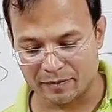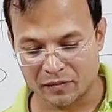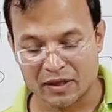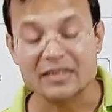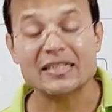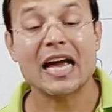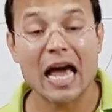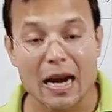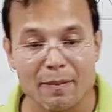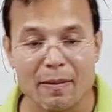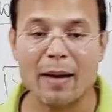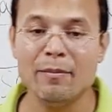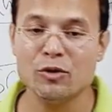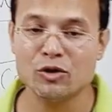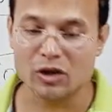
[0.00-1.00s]
shall by
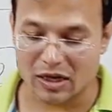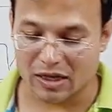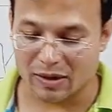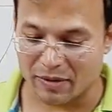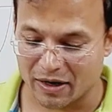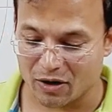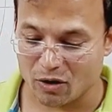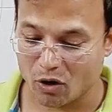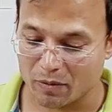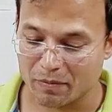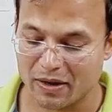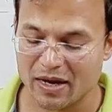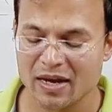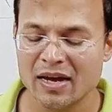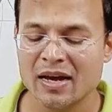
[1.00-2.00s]
mutual agreement, not
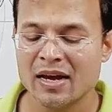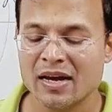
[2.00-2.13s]
may,